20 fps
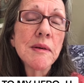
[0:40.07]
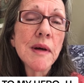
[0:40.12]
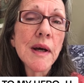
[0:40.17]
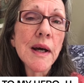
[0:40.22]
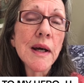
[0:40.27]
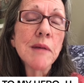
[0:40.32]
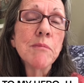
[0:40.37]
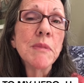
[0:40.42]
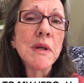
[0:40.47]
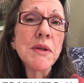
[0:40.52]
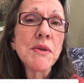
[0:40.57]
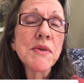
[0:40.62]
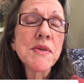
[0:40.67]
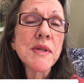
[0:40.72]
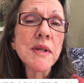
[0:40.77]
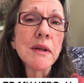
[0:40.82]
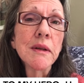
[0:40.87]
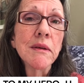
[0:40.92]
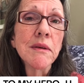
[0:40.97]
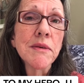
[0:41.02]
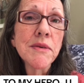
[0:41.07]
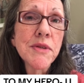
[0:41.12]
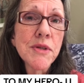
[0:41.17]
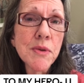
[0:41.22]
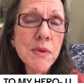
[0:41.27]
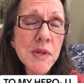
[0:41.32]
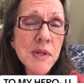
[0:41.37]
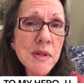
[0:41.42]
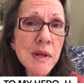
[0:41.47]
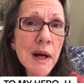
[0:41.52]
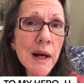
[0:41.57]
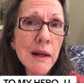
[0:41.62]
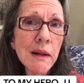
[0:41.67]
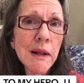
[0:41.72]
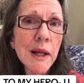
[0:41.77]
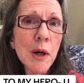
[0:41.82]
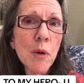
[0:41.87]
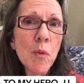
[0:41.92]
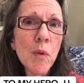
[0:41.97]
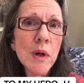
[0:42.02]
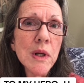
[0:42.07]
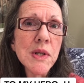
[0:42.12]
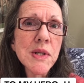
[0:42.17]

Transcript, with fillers: had been suicidal at one